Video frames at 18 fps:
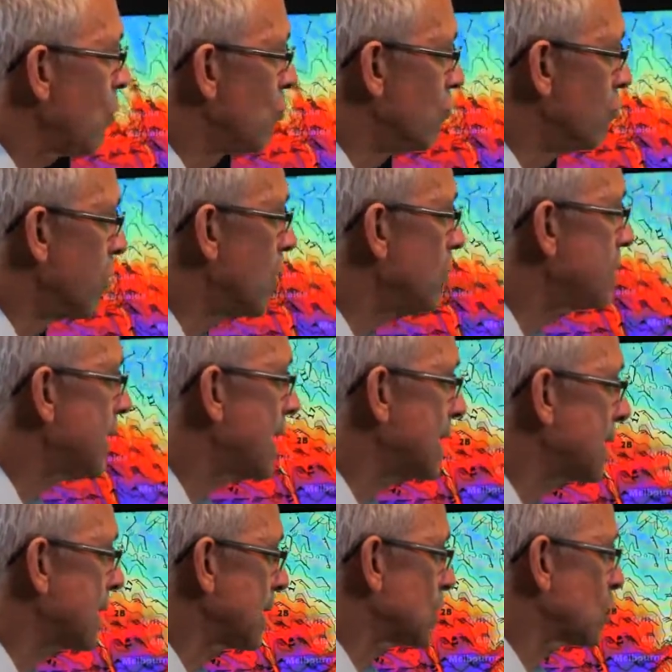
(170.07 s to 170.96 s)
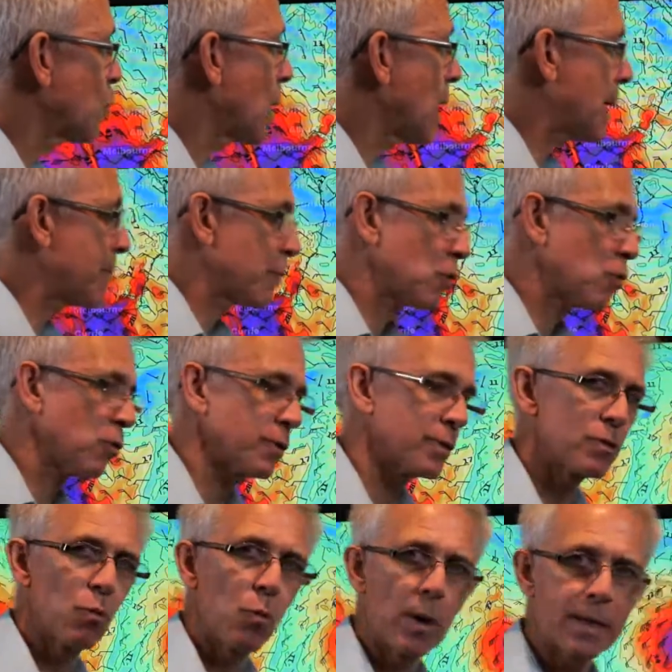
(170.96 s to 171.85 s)
rotating its way up
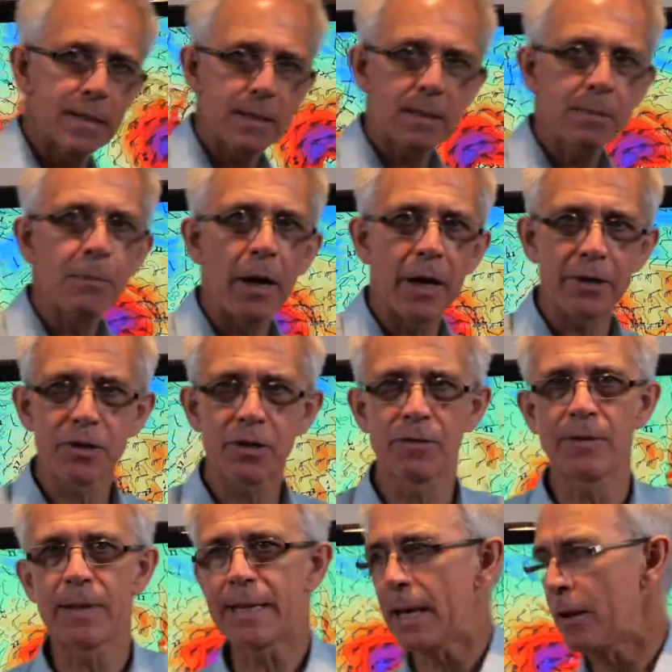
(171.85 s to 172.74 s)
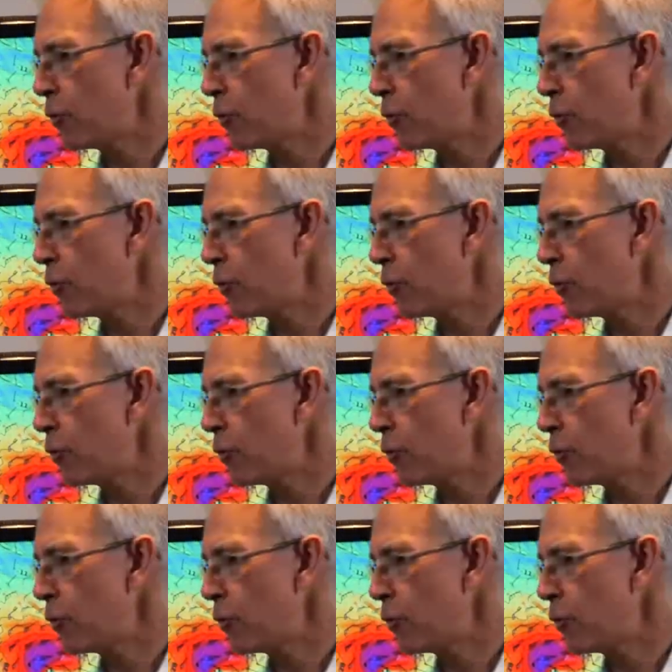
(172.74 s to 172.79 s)
across the western parts of the